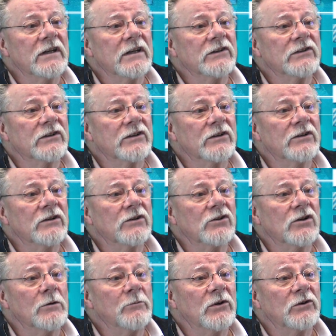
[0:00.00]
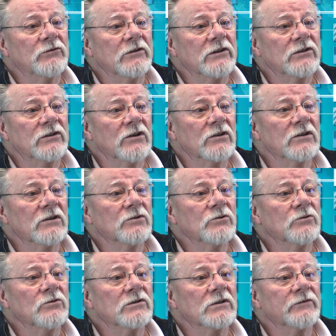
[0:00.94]
his third commentaries on the
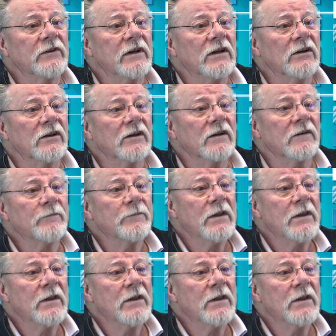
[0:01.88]
laws of England.